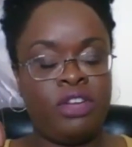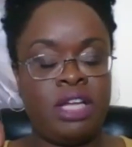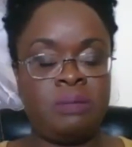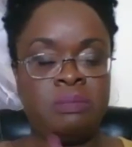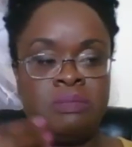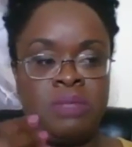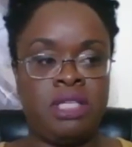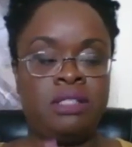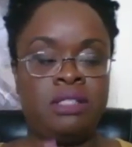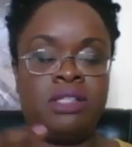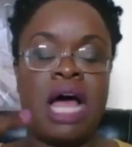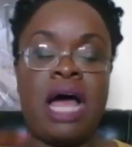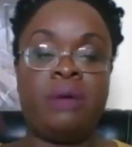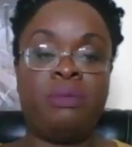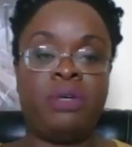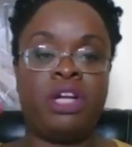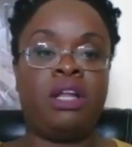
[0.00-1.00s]
It means
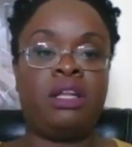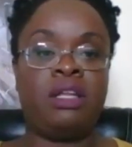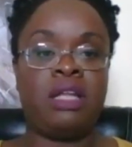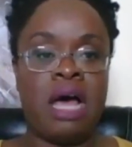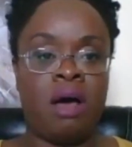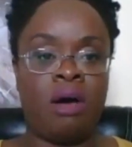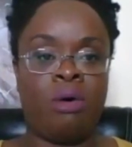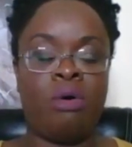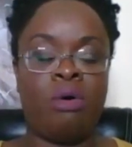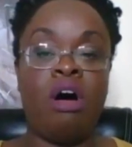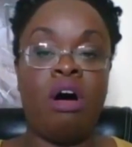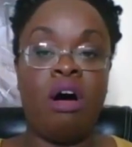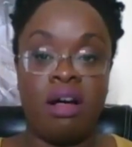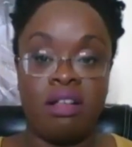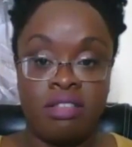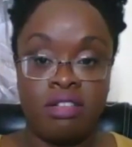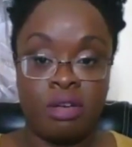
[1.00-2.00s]
I would allow
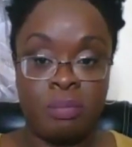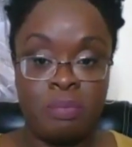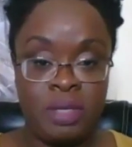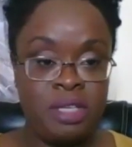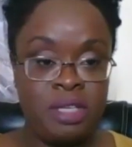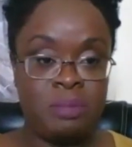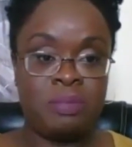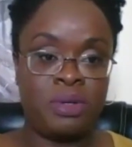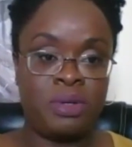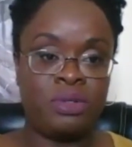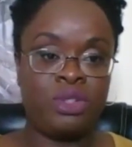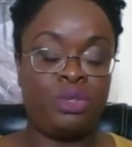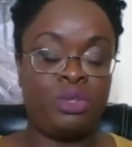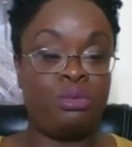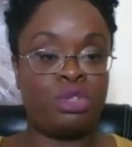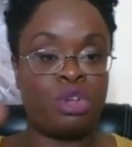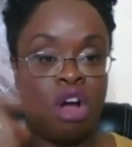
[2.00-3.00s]
other people
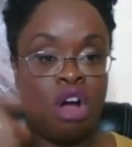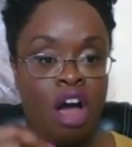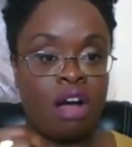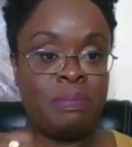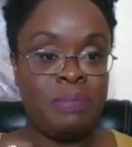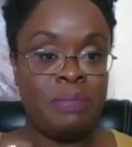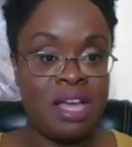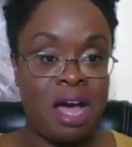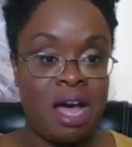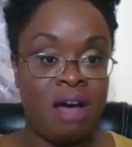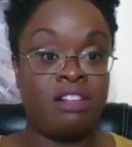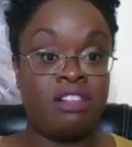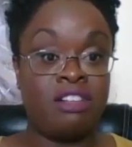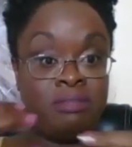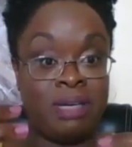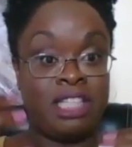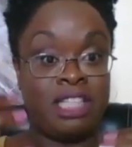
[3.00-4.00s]
to talk me out
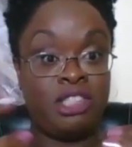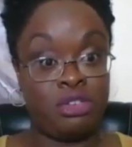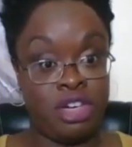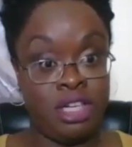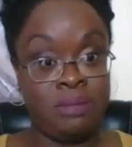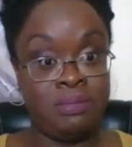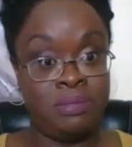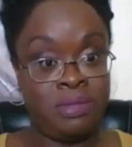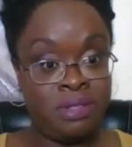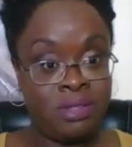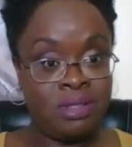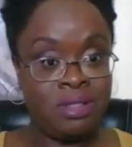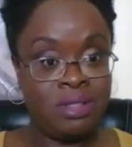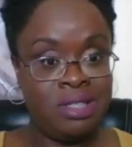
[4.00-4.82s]
of my dreams,